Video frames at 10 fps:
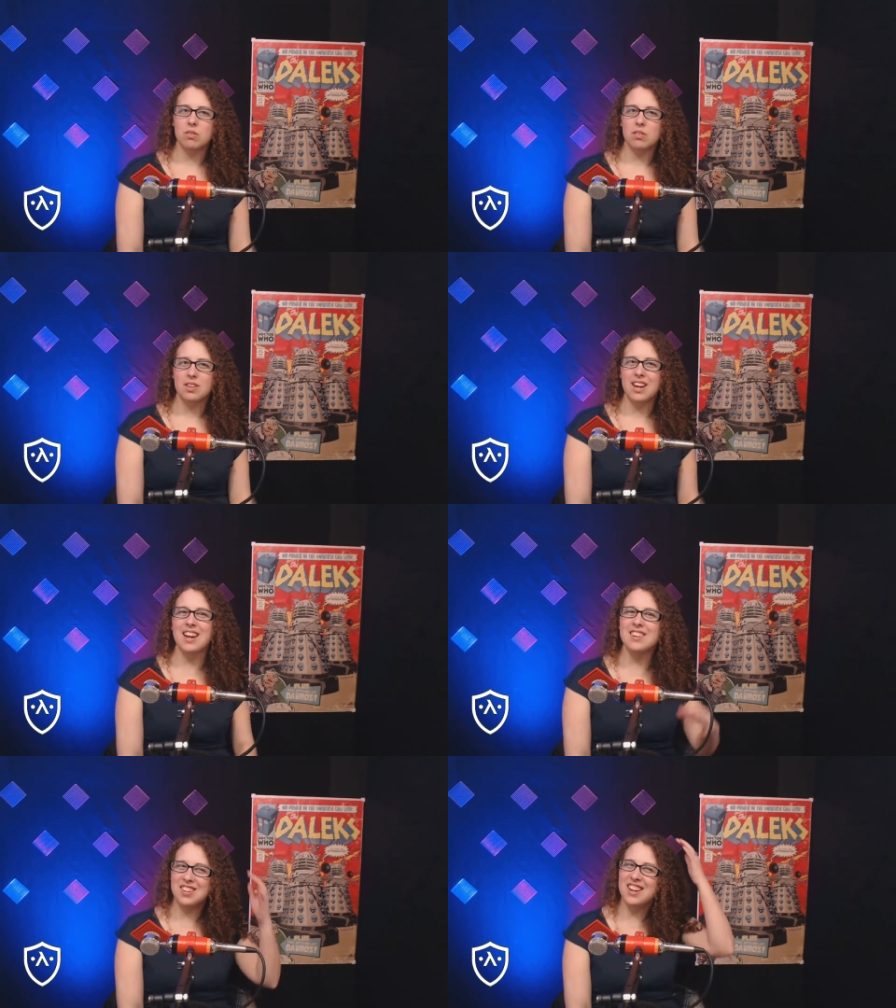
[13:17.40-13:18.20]

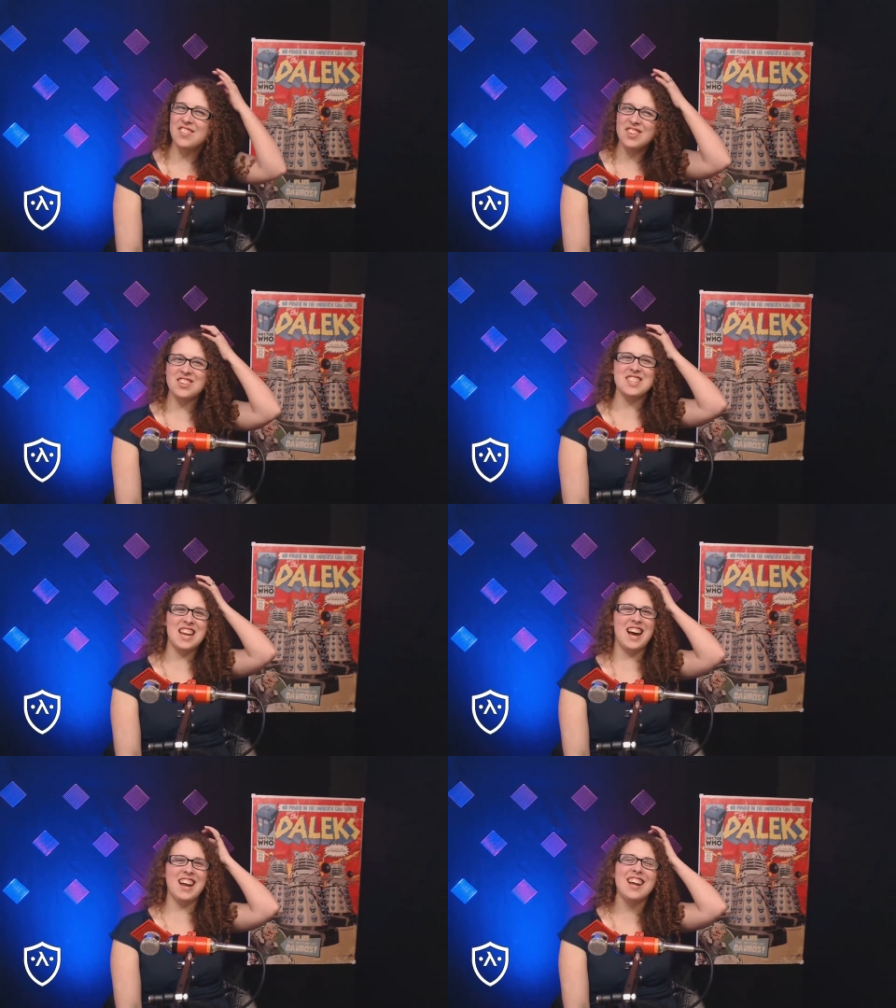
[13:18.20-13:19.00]
Yeah, so even though it said
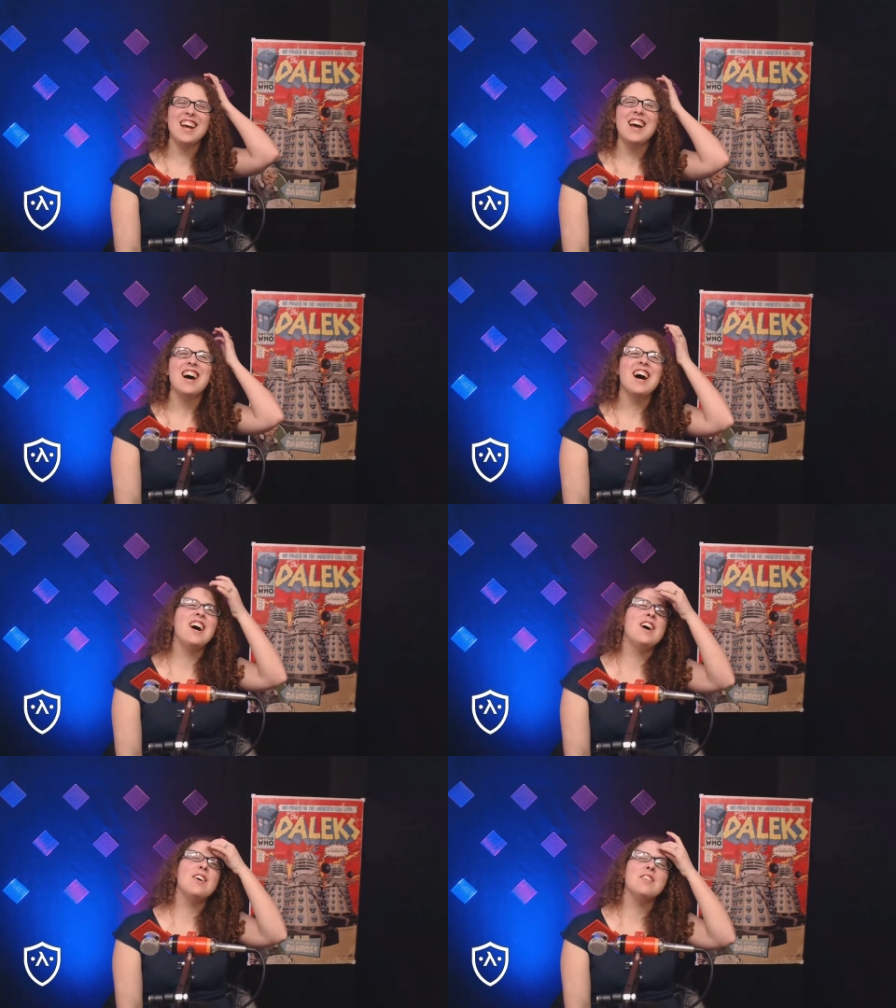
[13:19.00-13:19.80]
hot.
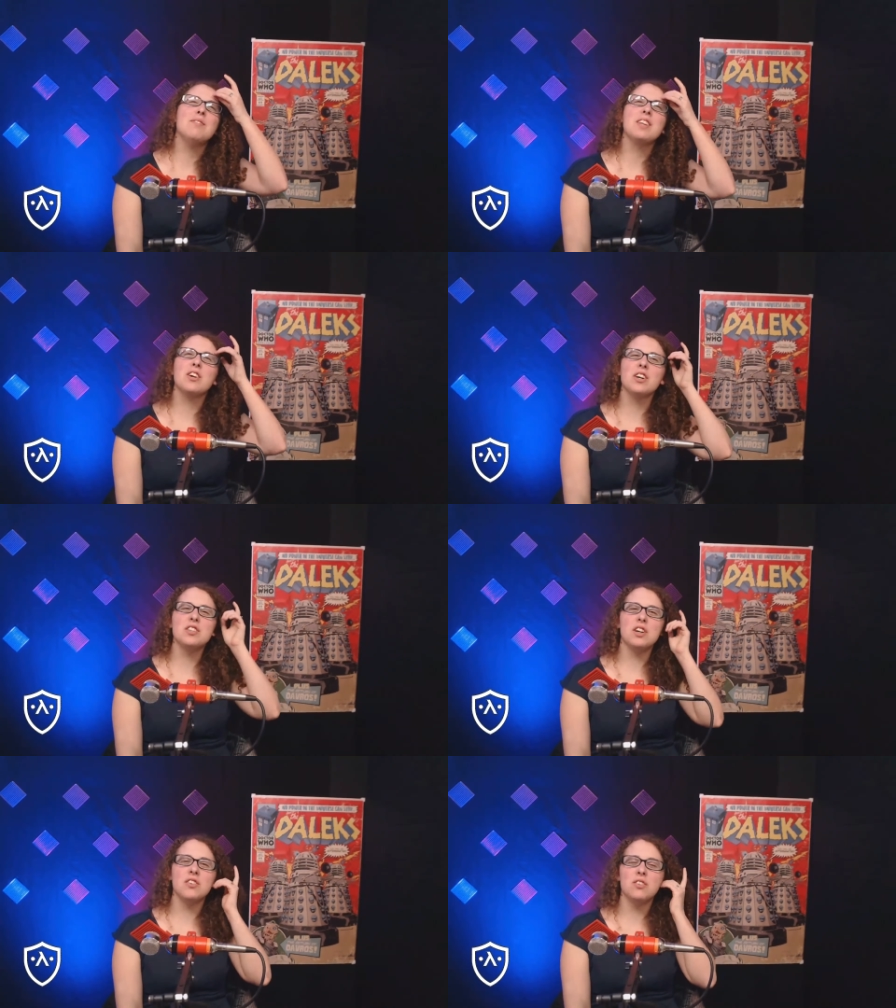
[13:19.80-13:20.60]
But the
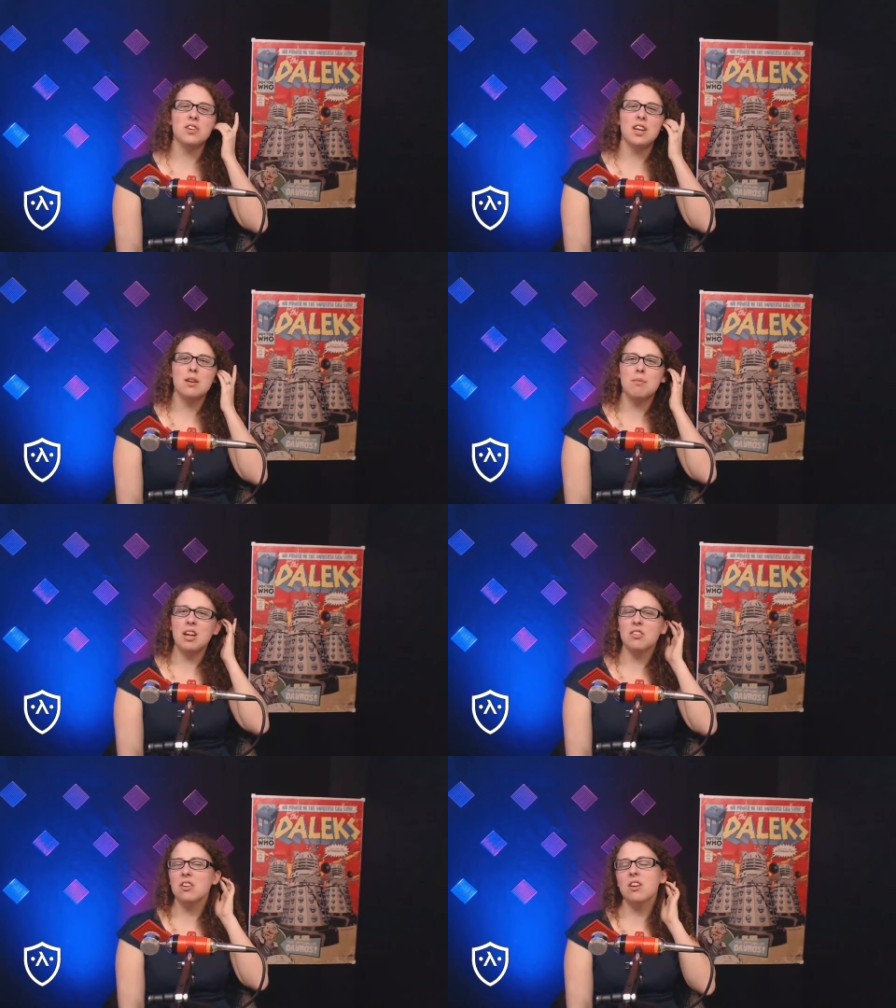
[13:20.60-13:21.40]
Grinch also again
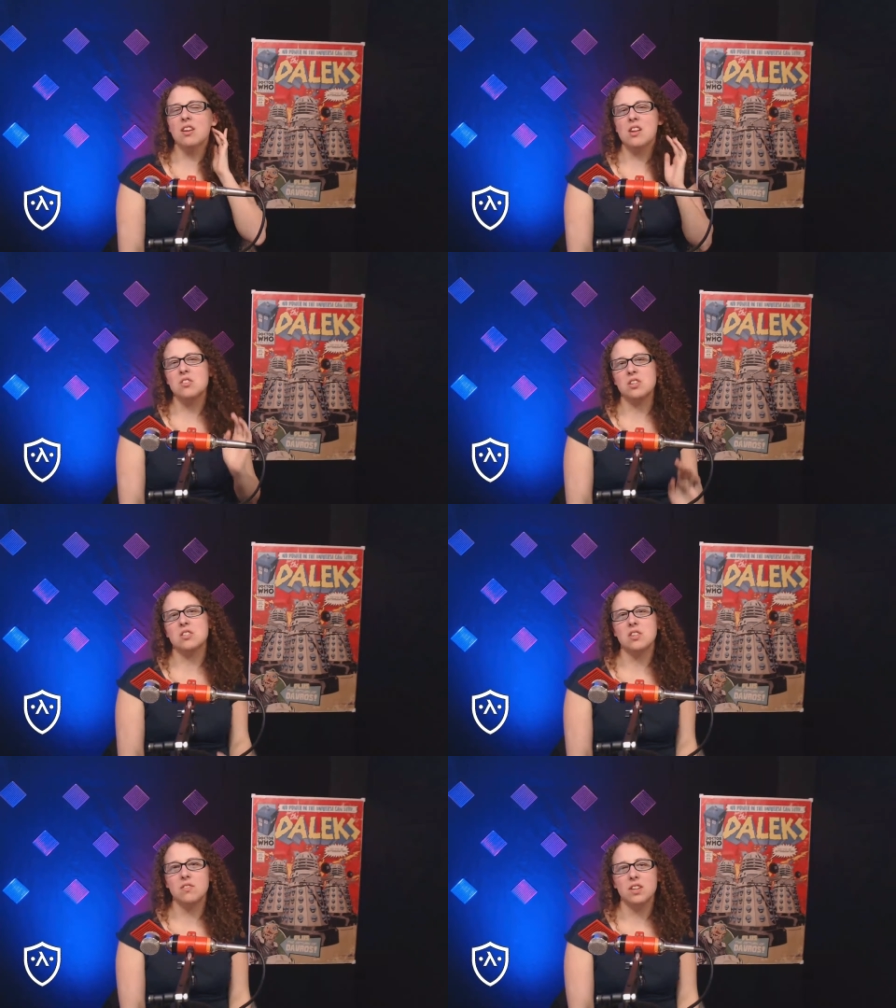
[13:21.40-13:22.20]
makes an
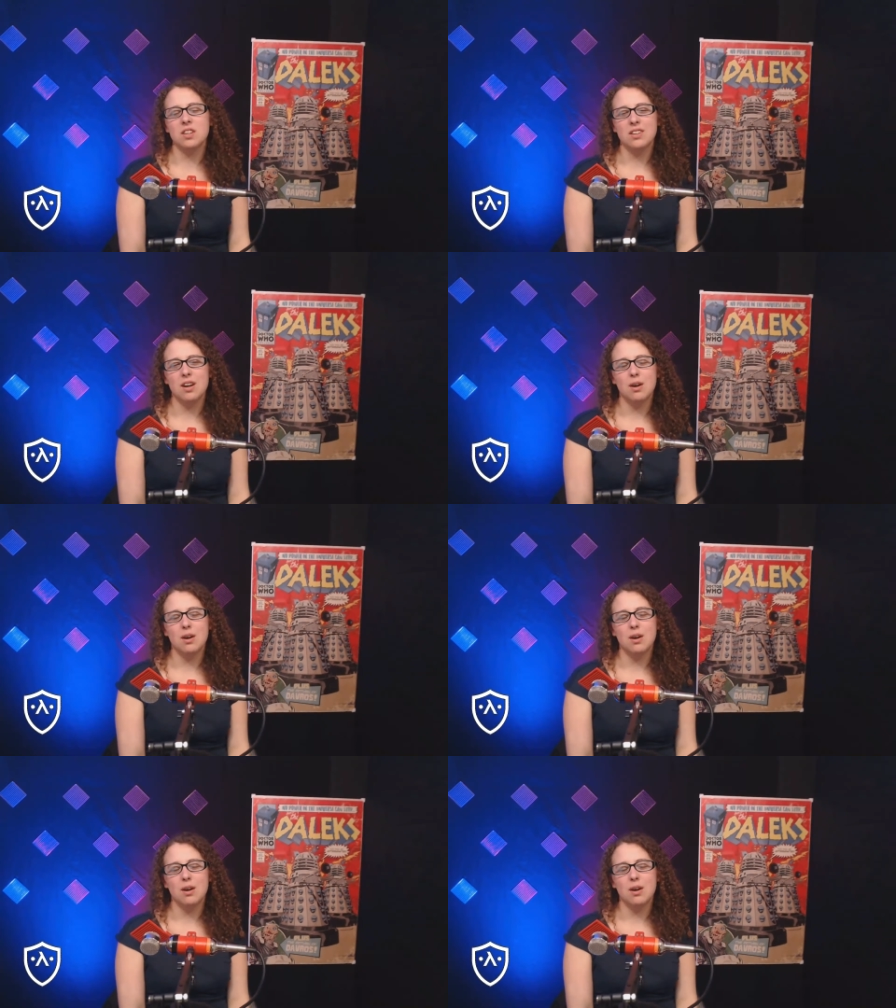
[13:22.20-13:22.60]
interesting villain,